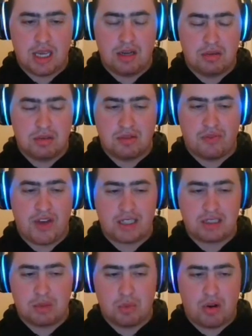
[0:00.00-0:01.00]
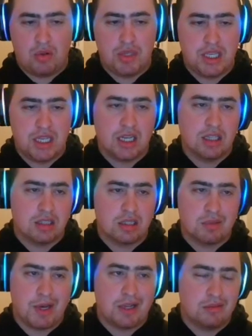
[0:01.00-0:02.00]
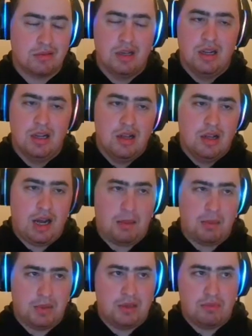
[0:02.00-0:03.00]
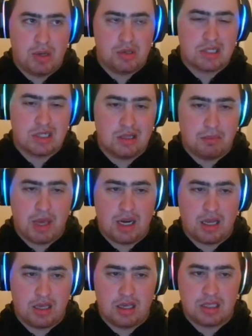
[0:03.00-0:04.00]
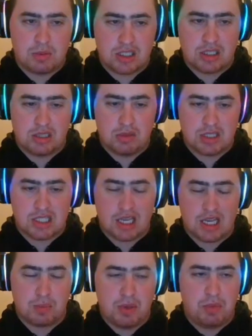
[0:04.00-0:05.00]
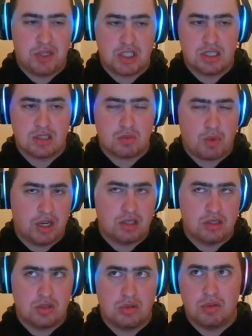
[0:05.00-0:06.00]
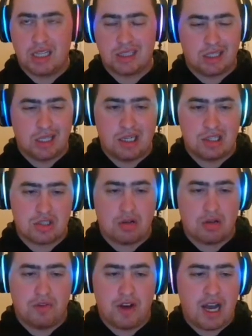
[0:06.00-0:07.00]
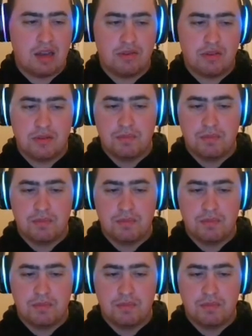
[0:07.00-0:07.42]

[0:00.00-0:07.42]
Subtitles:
And the fact that we're only getting to about, I believe most of the meta, especially with this last PPG, is running to at the latest turn 5.